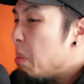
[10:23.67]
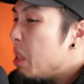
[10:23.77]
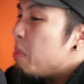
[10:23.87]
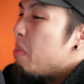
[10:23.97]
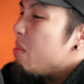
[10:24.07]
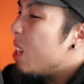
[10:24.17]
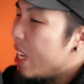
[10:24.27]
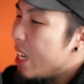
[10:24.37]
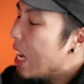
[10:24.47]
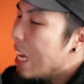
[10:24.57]
But he,
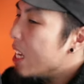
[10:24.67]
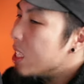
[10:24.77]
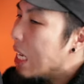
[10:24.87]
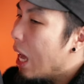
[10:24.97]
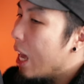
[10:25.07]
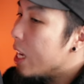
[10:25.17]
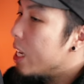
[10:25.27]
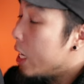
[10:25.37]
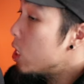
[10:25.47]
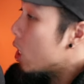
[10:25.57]
he, he's, uh,
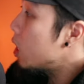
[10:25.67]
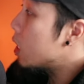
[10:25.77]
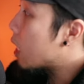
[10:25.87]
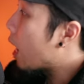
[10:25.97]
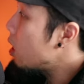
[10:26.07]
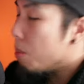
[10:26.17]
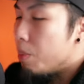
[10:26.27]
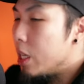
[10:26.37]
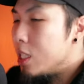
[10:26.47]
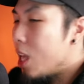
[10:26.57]
he, he's a good design, hmm.
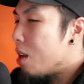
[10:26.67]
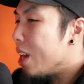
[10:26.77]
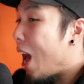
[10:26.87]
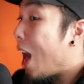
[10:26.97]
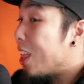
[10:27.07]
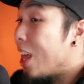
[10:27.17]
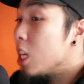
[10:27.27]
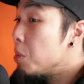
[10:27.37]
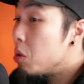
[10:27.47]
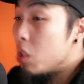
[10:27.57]
but he's not... I like
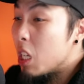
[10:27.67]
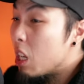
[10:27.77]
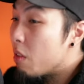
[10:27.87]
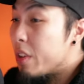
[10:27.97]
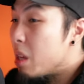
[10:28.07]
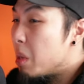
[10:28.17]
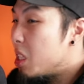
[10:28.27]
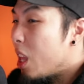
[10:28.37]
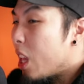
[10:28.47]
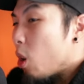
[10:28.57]
his music and everything, but
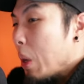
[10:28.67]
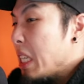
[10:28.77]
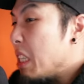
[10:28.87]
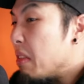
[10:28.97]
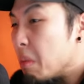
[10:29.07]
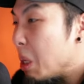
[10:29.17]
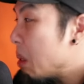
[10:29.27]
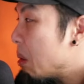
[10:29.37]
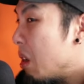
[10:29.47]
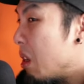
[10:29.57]
he's not like crazy for me.
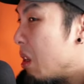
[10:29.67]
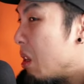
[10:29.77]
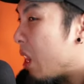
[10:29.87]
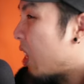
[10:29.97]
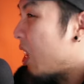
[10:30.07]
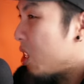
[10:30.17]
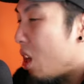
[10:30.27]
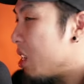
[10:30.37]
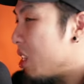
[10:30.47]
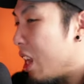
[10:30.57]
Like that, that's
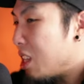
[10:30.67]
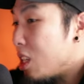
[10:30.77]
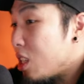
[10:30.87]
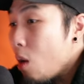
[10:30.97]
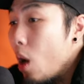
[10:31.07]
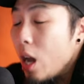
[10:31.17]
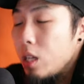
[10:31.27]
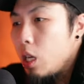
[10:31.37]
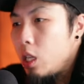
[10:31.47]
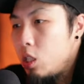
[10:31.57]
all I can say. Like design
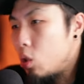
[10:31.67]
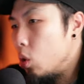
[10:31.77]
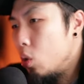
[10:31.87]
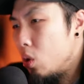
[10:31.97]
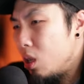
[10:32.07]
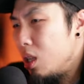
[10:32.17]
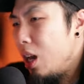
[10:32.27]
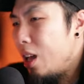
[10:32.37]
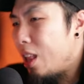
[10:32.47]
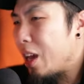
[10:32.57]
wise, he's cool.
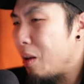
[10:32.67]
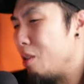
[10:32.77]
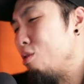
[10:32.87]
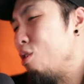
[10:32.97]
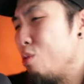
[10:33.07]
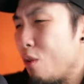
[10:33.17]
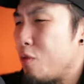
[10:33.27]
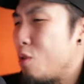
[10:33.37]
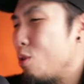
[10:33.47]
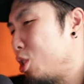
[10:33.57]
Like the
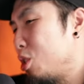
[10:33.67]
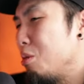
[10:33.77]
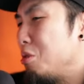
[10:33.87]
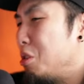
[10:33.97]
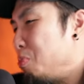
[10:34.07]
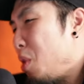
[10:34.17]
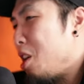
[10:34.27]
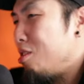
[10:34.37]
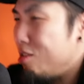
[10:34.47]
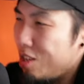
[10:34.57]
reverse
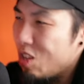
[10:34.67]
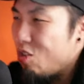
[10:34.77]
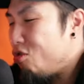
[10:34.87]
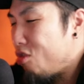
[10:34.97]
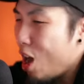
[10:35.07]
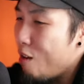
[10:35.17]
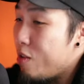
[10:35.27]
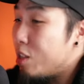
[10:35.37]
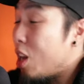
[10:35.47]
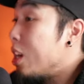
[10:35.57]
spikes and
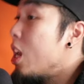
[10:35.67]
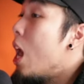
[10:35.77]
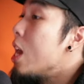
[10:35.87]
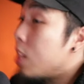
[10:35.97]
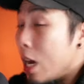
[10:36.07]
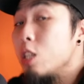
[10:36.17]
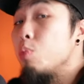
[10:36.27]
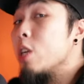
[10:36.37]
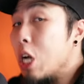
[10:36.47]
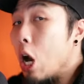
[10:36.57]
stuff. His hunt, his hunt is
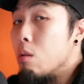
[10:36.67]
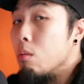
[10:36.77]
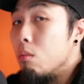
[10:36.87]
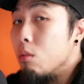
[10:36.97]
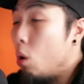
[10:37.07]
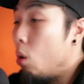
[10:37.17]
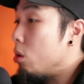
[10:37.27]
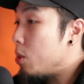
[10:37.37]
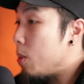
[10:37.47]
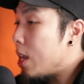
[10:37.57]
pretty good. Yeah. The
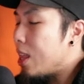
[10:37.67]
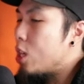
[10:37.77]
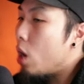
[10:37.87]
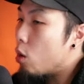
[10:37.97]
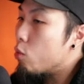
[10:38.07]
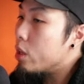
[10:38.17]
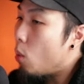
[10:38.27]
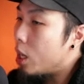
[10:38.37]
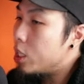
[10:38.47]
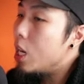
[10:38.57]
whole spinning, like you got to really
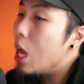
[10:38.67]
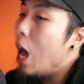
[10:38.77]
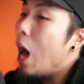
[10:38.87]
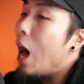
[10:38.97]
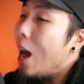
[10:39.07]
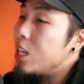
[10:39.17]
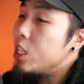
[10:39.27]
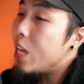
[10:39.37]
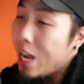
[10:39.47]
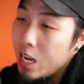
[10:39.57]
watch it. Fun. I
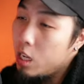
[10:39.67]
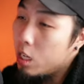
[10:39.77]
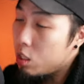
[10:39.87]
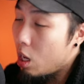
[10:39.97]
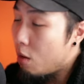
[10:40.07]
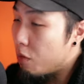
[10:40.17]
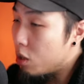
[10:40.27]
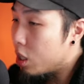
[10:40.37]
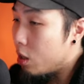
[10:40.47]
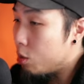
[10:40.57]
just hated his hunt at
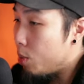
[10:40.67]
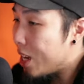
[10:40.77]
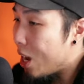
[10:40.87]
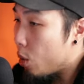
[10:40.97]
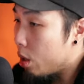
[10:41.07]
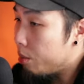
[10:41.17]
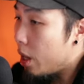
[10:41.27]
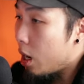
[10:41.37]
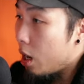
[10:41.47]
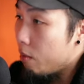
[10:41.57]
first because I was playing
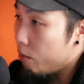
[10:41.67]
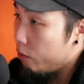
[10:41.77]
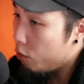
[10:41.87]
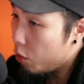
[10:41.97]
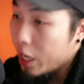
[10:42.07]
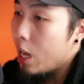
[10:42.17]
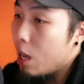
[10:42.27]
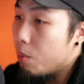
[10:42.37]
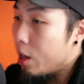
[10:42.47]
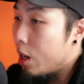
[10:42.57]
Ariel and I.
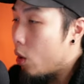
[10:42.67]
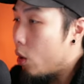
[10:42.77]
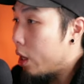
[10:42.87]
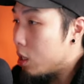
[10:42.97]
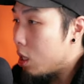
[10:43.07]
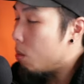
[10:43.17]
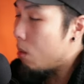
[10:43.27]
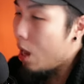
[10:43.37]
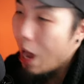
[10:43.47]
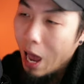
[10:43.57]
Oh, Ariel against him. So
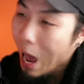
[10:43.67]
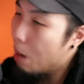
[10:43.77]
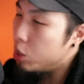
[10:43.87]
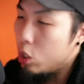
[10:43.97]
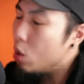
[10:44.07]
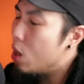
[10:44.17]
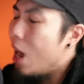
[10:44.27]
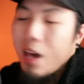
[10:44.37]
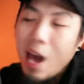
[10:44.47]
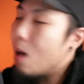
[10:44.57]
your first Absol experience?